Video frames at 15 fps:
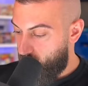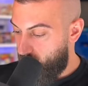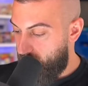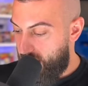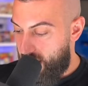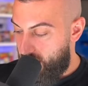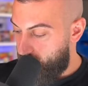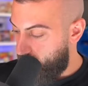We
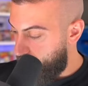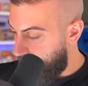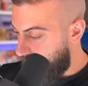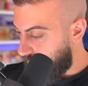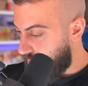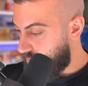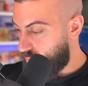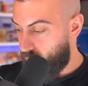have, let me
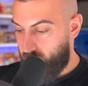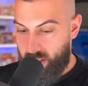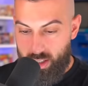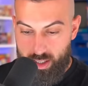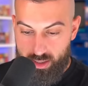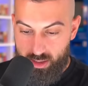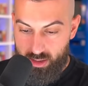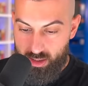keep this
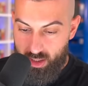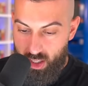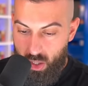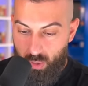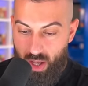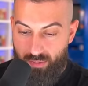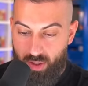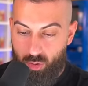organized.
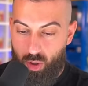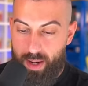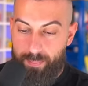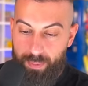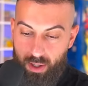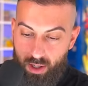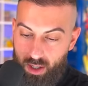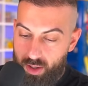We have a Great
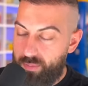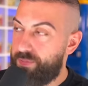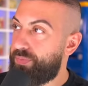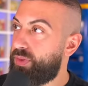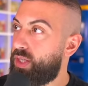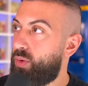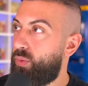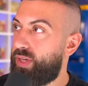Ball.
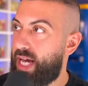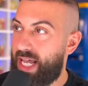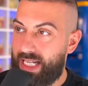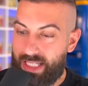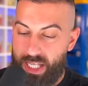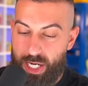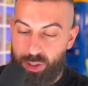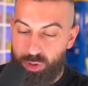We got
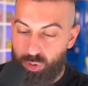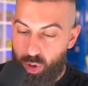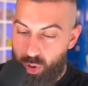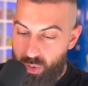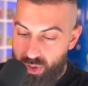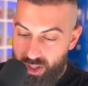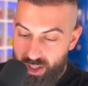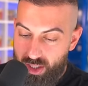
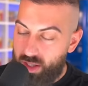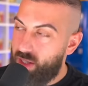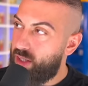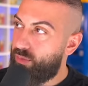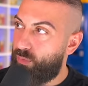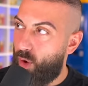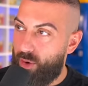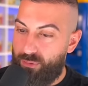Electrode,
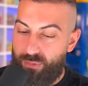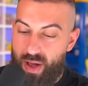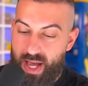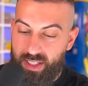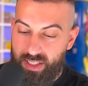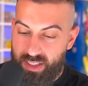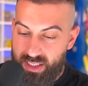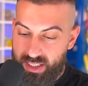
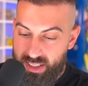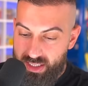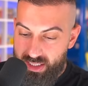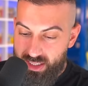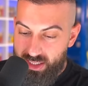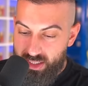Farfetch'd.